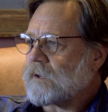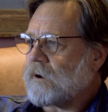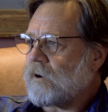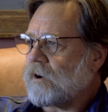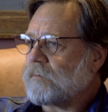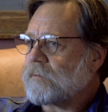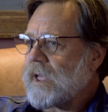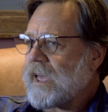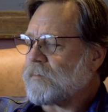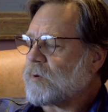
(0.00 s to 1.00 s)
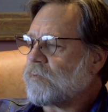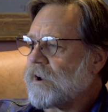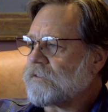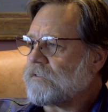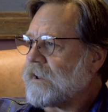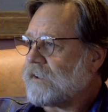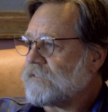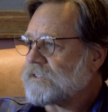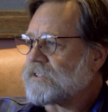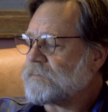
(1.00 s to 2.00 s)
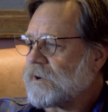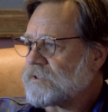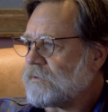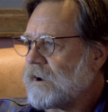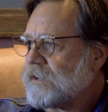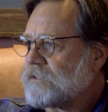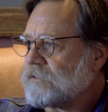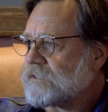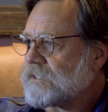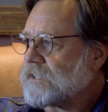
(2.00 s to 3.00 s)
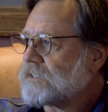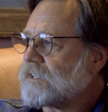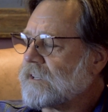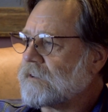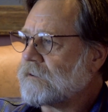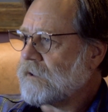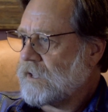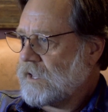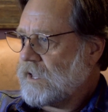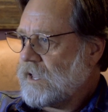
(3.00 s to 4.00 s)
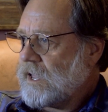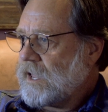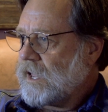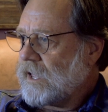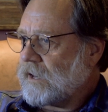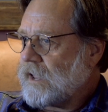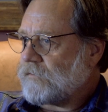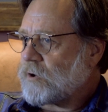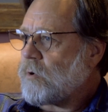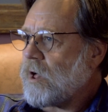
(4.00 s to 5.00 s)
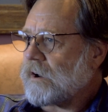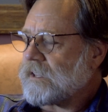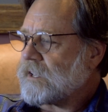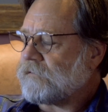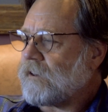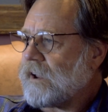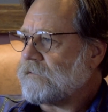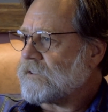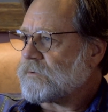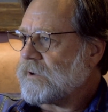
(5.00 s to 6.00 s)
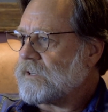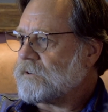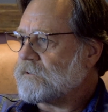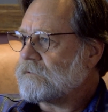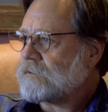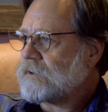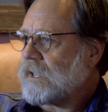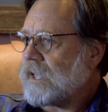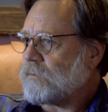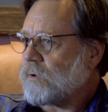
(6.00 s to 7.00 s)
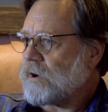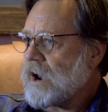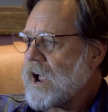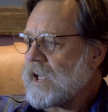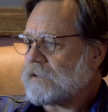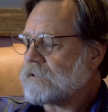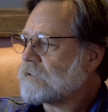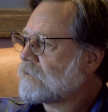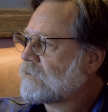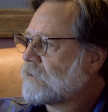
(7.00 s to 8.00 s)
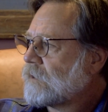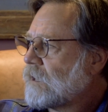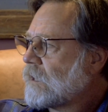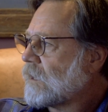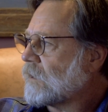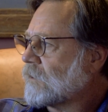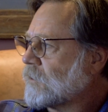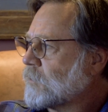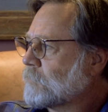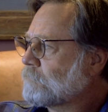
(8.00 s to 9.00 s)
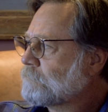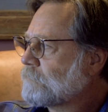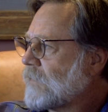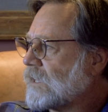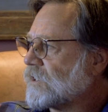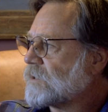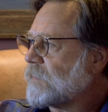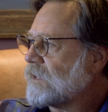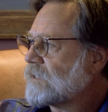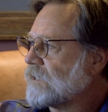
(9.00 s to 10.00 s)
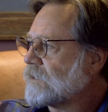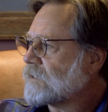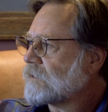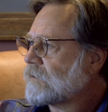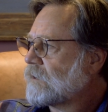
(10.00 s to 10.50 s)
our animal brethren have just as much right to exist and have a quality of life as we do. And we're not, as a species,